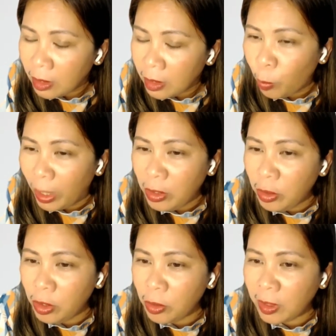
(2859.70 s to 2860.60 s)
when do
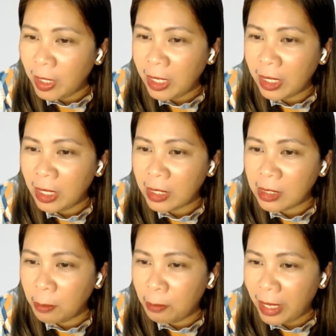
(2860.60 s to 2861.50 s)
you think is
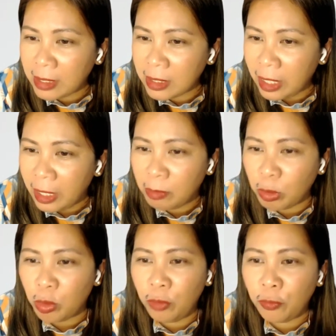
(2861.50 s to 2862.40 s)
the best time
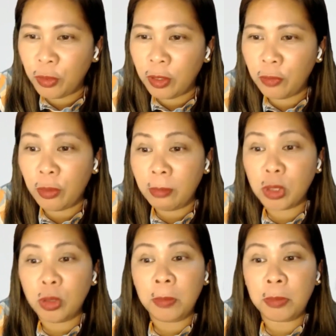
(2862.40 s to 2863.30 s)
to convert from
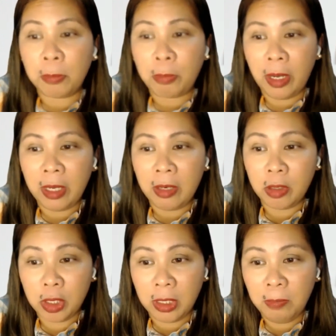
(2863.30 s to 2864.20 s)
sole
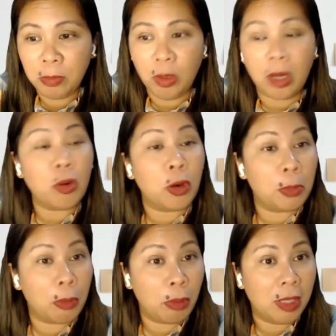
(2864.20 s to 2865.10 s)
proprietorship to a
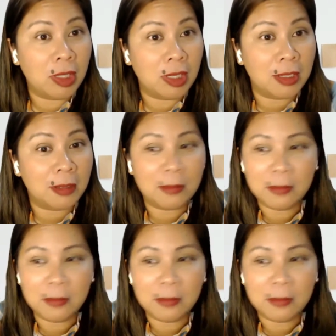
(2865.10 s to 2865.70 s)
corporation?